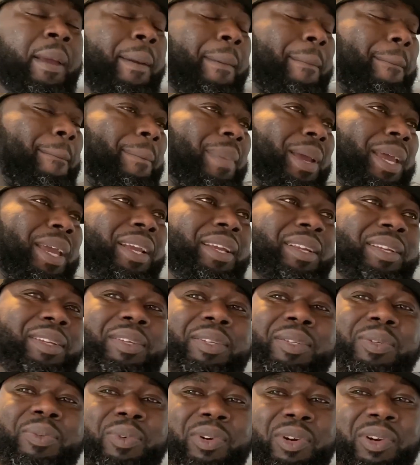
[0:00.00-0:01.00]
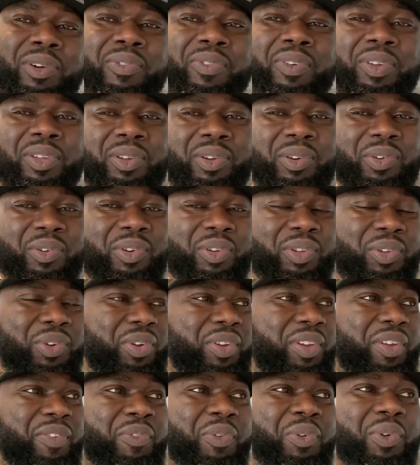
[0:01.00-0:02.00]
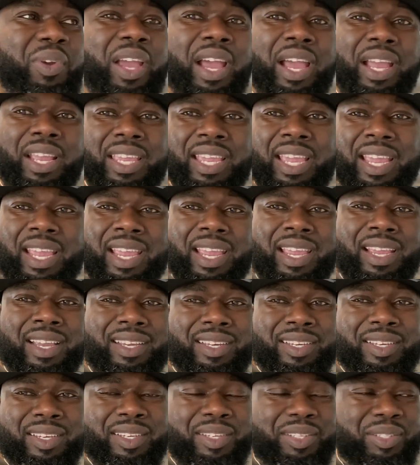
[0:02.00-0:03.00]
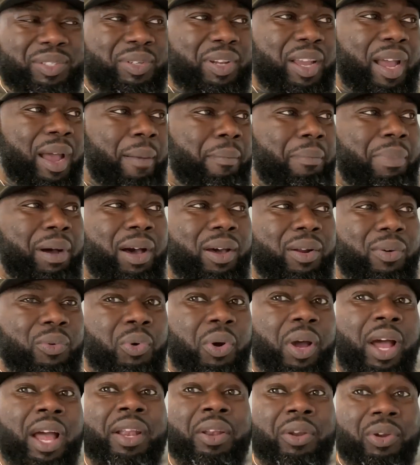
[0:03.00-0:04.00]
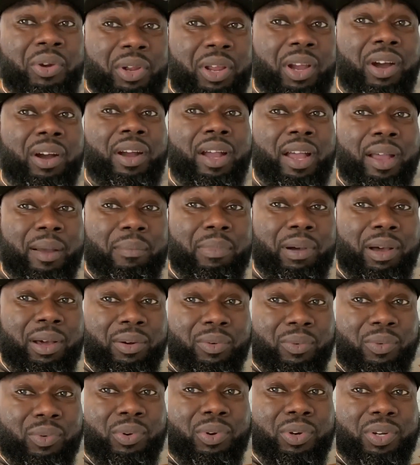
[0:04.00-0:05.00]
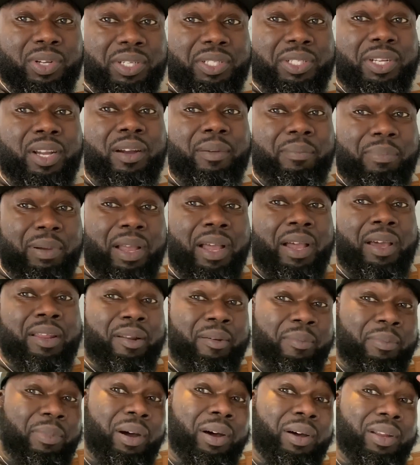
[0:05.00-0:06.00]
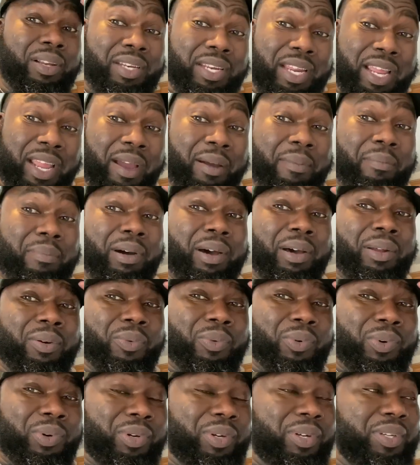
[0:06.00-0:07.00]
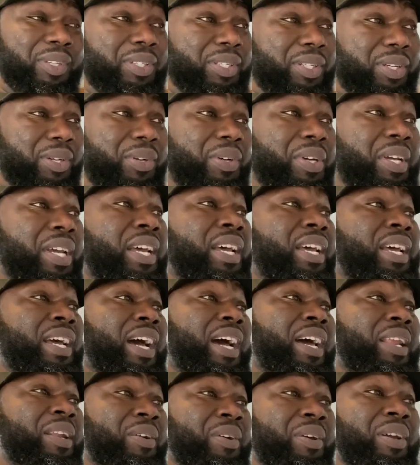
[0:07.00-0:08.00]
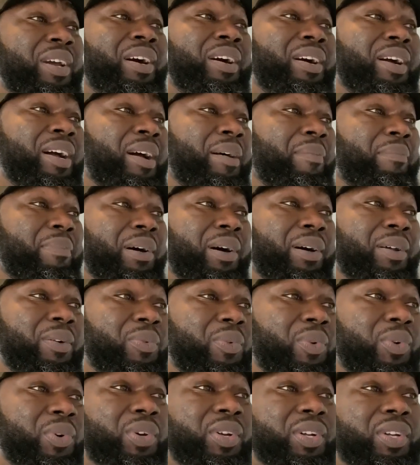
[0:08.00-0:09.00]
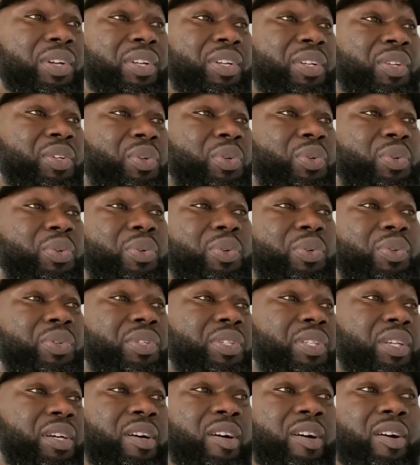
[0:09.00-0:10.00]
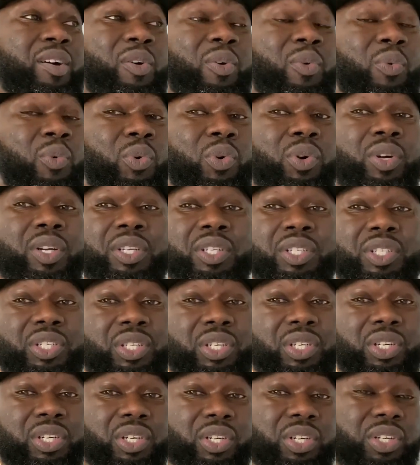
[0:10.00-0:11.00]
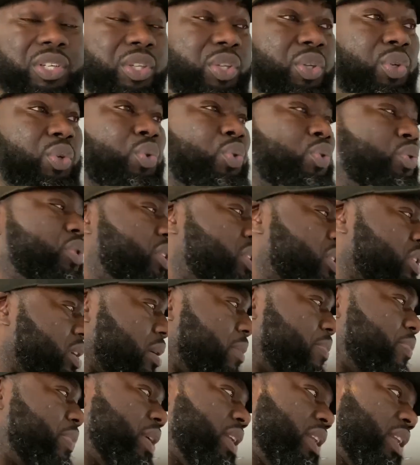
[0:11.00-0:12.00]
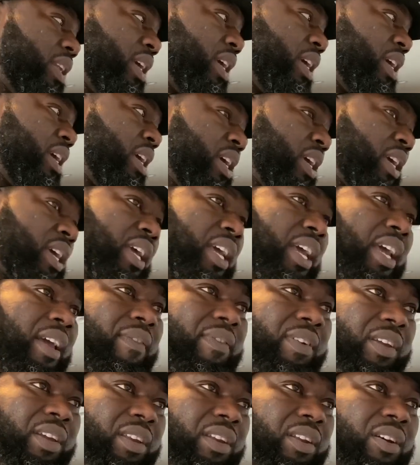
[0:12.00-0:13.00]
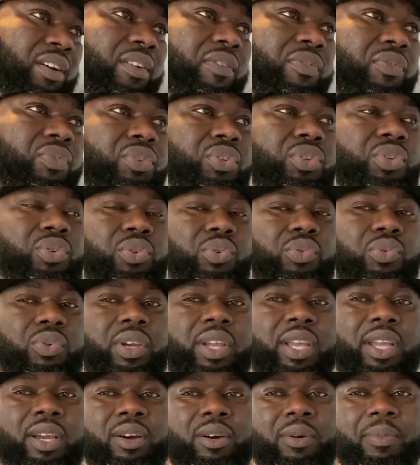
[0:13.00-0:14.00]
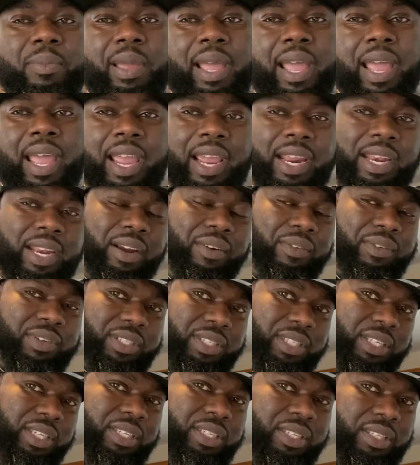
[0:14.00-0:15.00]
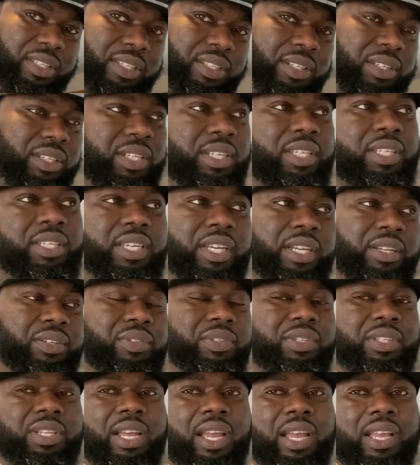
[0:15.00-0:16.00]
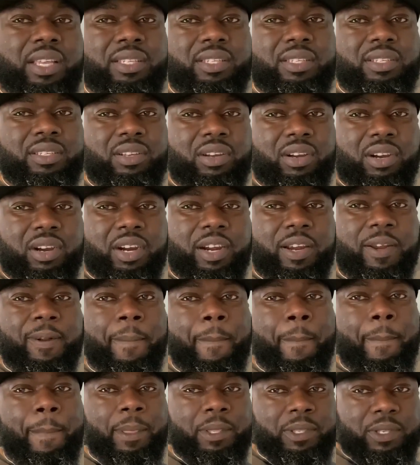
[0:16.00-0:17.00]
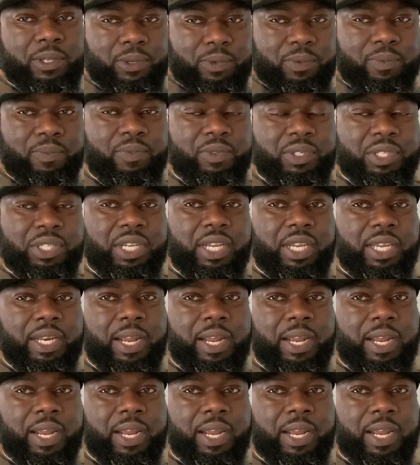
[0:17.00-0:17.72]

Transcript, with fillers: make this work for you. You If you got canned goods, you got bottled water. I know y'all got bottled water because y'all buying up all the damn bottled water. So I know y'all got bottled water. Use uh, a water jug, use something heavy enough to help add that resistance to these exercises. All right, so check it